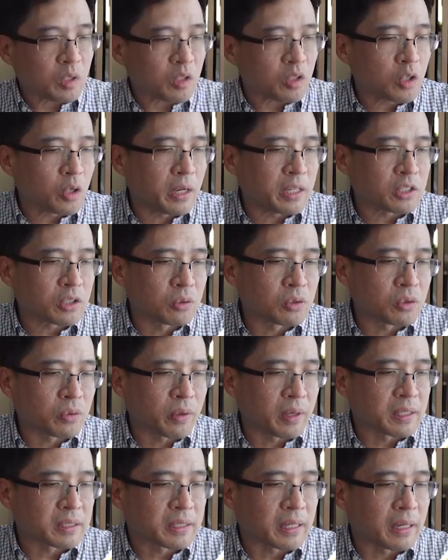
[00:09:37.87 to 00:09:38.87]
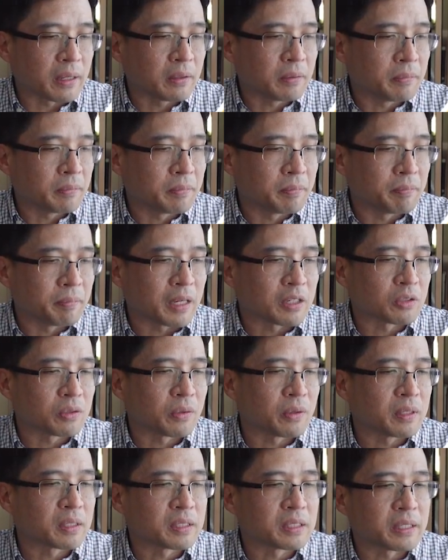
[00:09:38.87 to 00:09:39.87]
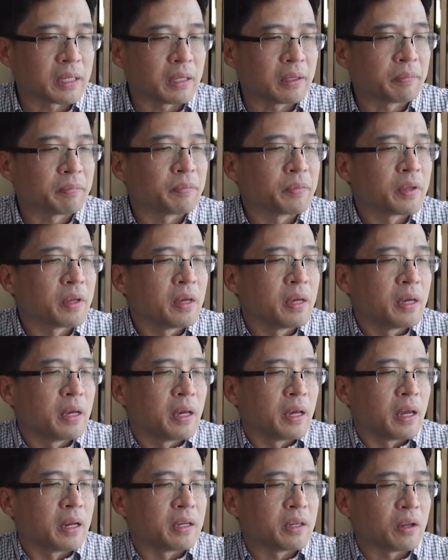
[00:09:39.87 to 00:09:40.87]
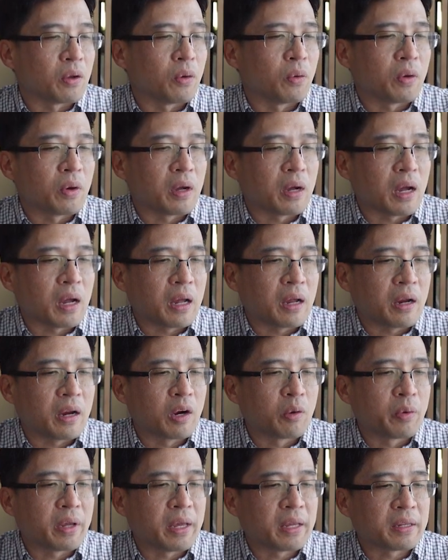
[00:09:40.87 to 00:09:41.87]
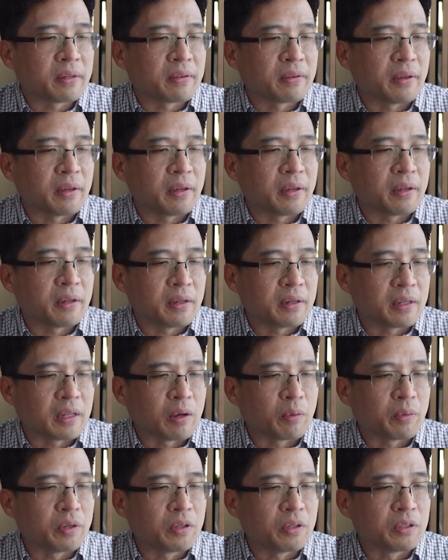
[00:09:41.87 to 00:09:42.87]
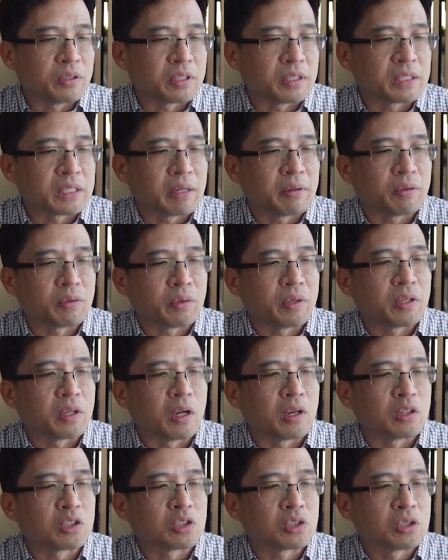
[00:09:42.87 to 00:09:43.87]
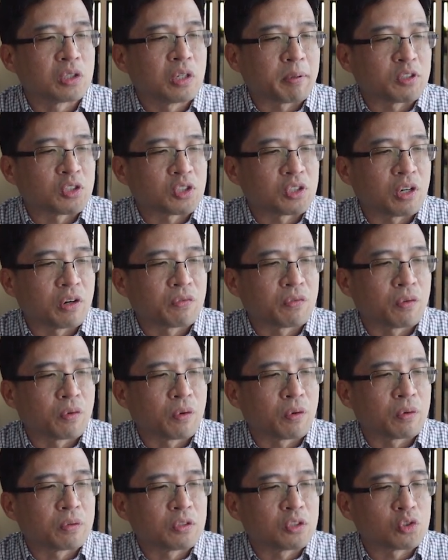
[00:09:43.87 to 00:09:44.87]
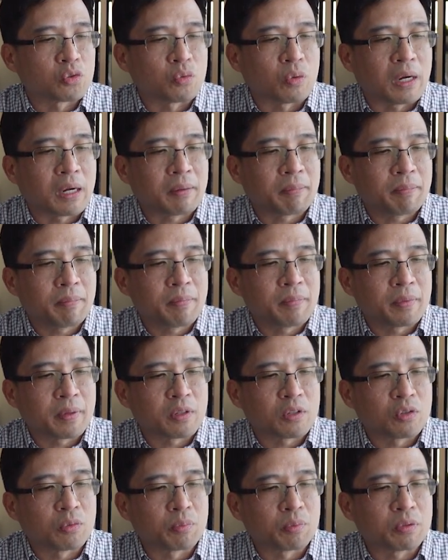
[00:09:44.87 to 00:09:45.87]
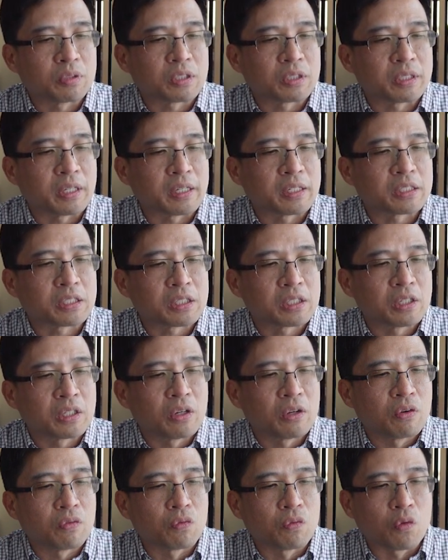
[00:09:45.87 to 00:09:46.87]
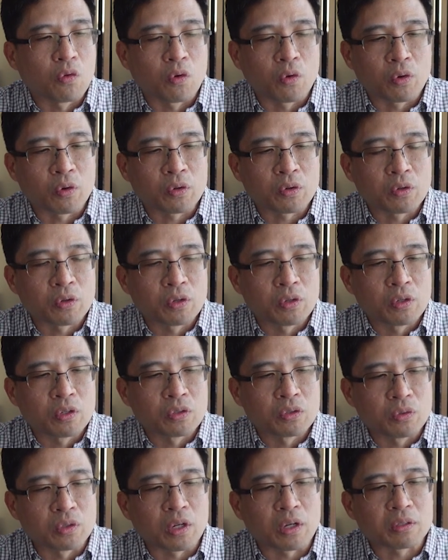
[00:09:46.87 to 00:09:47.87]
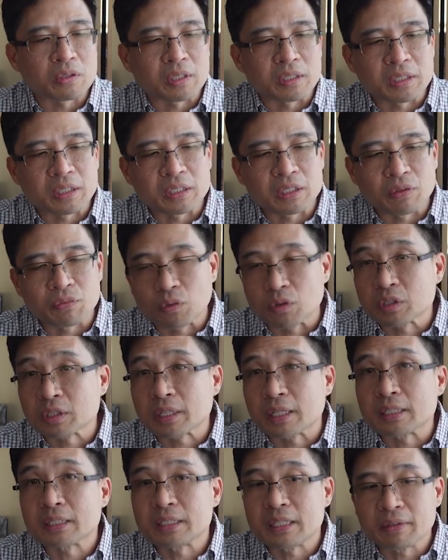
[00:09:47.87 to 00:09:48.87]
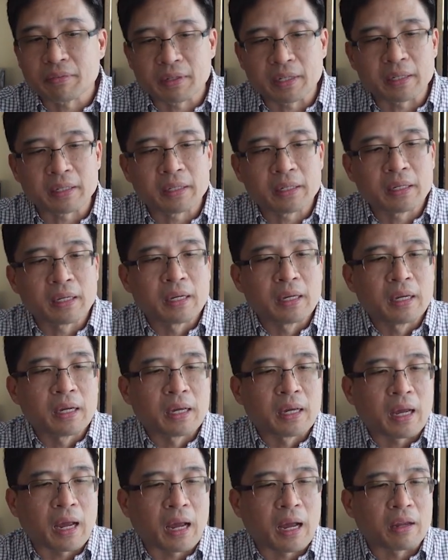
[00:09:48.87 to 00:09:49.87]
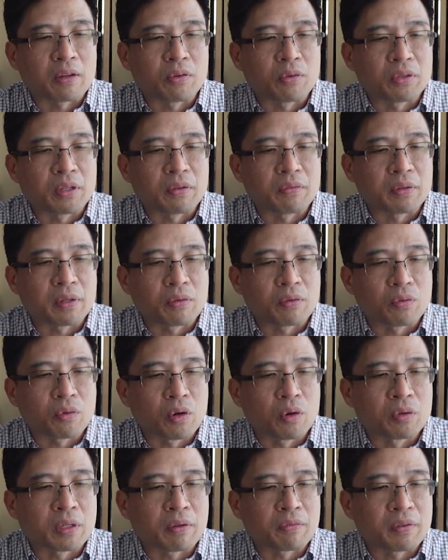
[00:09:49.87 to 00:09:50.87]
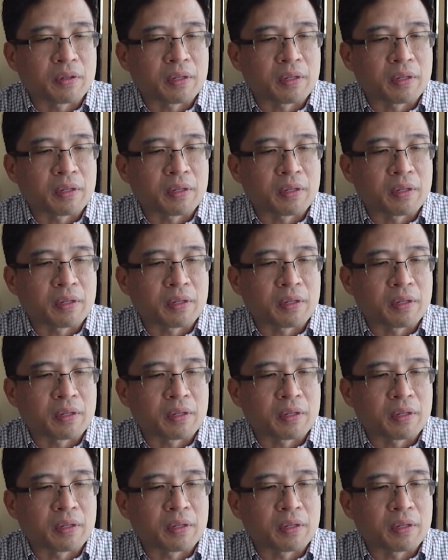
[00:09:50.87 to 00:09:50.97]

So let's go to our Excel, back to our Excel. And so here we see that we're using $73 per share for Schwab, 2.6 for $2.64 dividend, annual dividend growth of